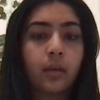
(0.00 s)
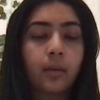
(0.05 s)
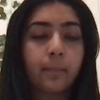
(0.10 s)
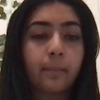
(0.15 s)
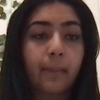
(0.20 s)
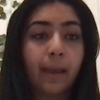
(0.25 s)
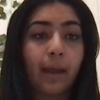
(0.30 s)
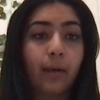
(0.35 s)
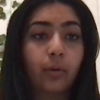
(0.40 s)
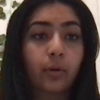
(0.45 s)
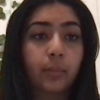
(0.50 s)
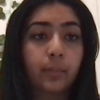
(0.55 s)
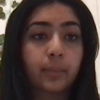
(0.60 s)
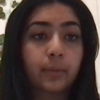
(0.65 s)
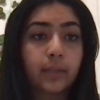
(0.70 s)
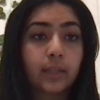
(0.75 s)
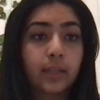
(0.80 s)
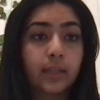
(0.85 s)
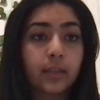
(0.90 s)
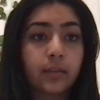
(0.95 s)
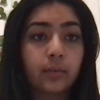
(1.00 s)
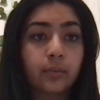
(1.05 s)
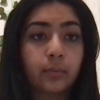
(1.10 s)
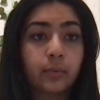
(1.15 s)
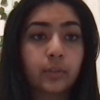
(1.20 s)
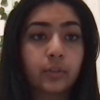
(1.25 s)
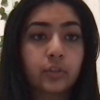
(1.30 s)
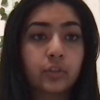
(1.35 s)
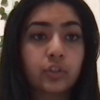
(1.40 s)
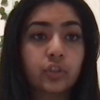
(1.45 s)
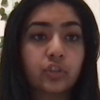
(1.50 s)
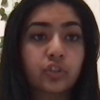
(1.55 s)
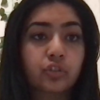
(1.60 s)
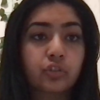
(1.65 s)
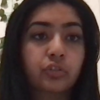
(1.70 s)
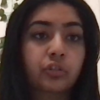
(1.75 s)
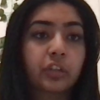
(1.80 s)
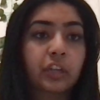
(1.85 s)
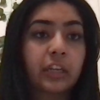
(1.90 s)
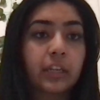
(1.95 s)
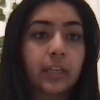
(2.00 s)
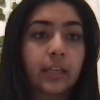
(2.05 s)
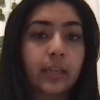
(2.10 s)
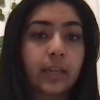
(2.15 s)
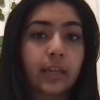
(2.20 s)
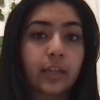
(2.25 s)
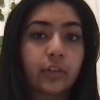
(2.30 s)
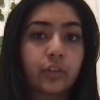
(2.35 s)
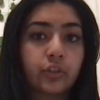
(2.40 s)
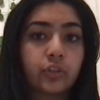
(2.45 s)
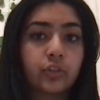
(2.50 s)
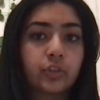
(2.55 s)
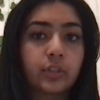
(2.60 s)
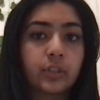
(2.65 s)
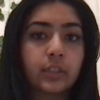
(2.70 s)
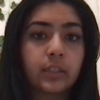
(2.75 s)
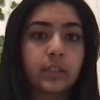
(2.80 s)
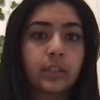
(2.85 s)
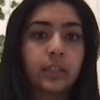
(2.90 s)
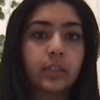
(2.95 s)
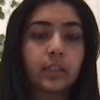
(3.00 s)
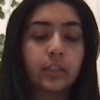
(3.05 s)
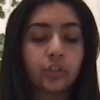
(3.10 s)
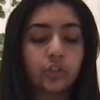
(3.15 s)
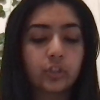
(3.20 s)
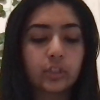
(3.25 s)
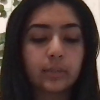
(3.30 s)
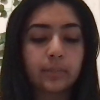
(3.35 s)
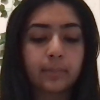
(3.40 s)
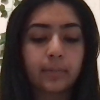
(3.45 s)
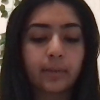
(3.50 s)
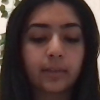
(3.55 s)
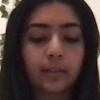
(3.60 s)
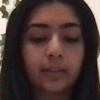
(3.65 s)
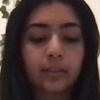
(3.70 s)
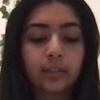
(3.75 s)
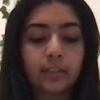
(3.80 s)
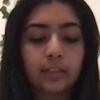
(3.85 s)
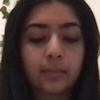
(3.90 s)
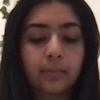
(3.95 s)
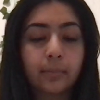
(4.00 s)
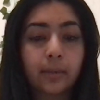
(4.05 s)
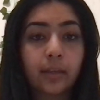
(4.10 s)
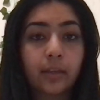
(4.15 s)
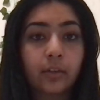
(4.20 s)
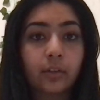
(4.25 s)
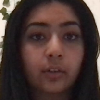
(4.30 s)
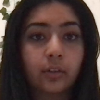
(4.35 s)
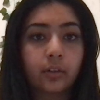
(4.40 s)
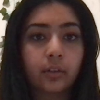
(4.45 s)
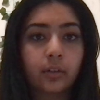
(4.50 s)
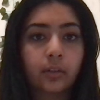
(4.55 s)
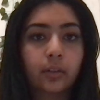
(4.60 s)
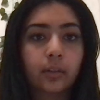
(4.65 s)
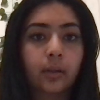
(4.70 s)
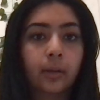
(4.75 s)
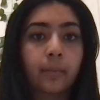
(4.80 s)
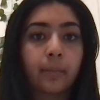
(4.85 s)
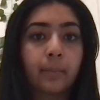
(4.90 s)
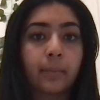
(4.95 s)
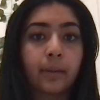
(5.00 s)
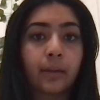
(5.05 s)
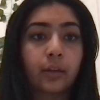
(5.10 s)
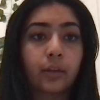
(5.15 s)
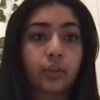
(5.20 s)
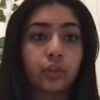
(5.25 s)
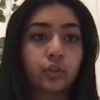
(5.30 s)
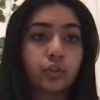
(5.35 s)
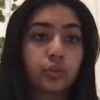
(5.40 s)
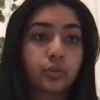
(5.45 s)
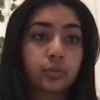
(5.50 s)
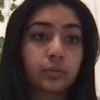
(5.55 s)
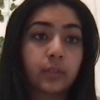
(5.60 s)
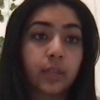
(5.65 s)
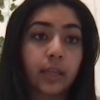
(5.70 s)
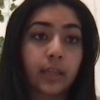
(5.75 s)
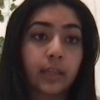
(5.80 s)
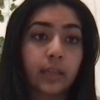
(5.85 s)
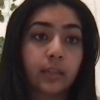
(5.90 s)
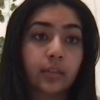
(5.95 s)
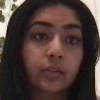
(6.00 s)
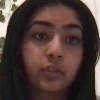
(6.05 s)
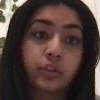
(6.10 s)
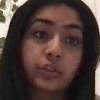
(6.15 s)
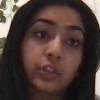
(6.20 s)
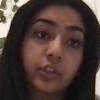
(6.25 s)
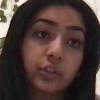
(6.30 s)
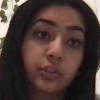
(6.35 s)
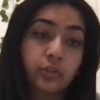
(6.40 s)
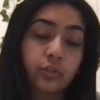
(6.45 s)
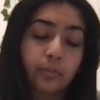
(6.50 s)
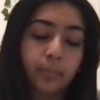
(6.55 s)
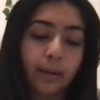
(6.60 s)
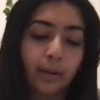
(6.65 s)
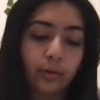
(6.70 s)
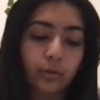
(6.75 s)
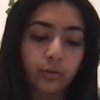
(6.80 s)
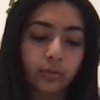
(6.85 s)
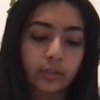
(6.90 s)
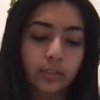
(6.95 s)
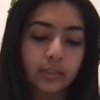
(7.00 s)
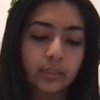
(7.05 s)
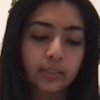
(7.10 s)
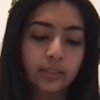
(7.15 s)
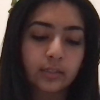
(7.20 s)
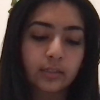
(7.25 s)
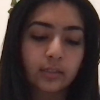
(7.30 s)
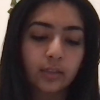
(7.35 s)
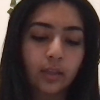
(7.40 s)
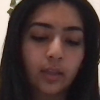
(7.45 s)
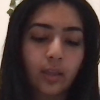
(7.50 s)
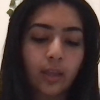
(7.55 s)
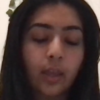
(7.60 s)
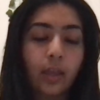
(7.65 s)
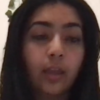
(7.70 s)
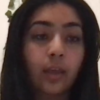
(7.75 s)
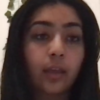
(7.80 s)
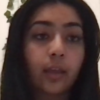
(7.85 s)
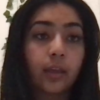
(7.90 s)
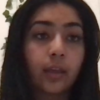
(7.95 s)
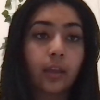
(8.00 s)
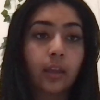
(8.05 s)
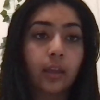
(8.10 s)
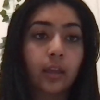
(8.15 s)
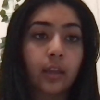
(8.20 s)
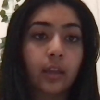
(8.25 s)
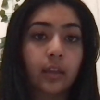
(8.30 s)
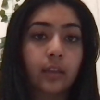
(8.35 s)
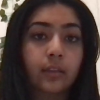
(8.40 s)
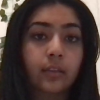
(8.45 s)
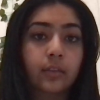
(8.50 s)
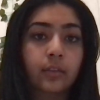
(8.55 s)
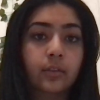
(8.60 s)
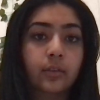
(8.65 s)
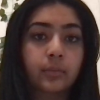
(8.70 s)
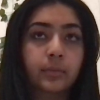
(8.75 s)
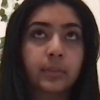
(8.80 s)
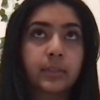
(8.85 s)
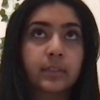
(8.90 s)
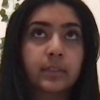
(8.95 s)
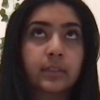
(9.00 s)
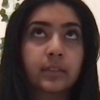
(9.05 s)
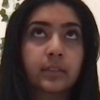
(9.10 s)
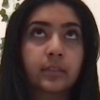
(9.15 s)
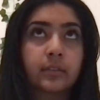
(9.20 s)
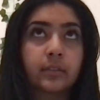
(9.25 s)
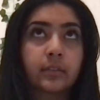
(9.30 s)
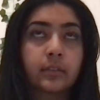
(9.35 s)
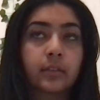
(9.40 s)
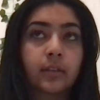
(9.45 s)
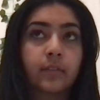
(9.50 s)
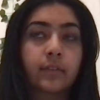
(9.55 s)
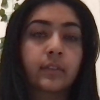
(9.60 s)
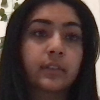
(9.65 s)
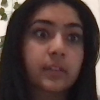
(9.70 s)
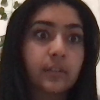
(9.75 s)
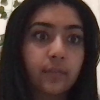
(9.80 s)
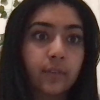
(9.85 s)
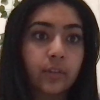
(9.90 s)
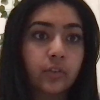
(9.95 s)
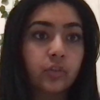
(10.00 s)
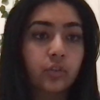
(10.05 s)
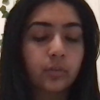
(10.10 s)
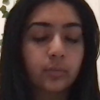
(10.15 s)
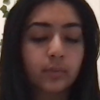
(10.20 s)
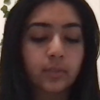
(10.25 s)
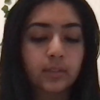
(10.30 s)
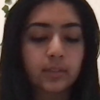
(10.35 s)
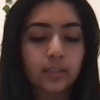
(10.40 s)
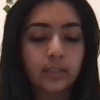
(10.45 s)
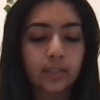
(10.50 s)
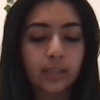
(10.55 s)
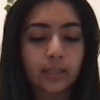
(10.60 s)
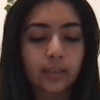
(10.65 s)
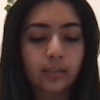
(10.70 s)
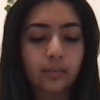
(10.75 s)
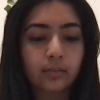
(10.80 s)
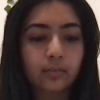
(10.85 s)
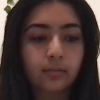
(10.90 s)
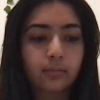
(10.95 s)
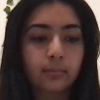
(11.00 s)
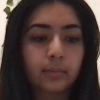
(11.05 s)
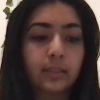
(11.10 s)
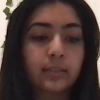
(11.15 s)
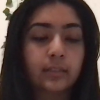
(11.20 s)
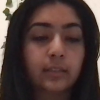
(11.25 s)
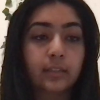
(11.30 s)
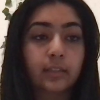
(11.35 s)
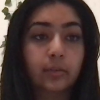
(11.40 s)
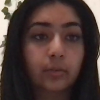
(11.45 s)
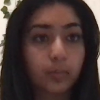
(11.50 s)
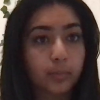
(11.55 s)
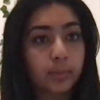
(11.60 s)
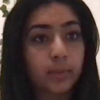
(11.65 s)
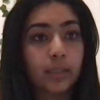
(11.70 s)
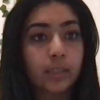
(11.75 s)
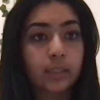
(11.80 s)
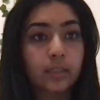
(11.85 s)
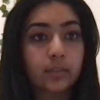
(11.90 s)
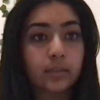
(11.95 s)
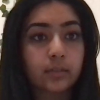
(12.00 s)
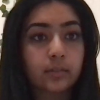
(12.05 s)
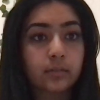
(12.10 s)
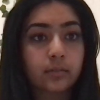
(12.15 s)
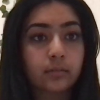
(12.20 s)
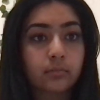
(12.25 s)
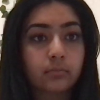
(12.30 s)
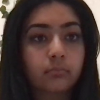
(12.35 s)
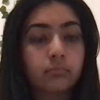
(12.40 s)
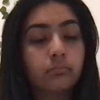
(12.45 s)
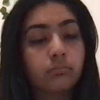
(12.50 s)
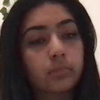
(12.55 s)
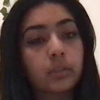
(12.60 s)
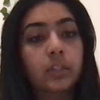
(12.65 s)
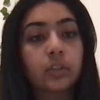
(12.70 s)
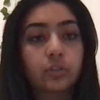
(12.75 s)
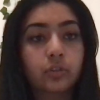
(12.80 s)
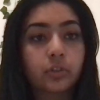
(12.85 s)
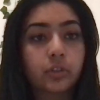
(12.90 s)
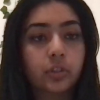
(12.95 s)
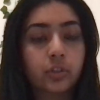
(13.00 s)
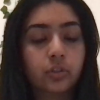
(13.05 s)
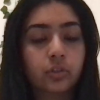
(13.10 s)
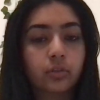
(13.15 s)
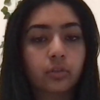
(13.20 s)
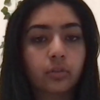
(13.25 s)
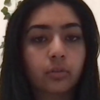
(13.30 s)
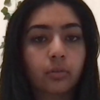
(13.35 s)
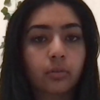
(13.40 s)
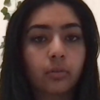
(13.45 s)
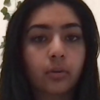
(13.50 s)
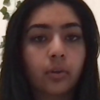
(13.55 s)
power plant which is creating energy in a cheap and clean manner compared to like traditional power grids. And the reason of this invention was to basically replace these traditional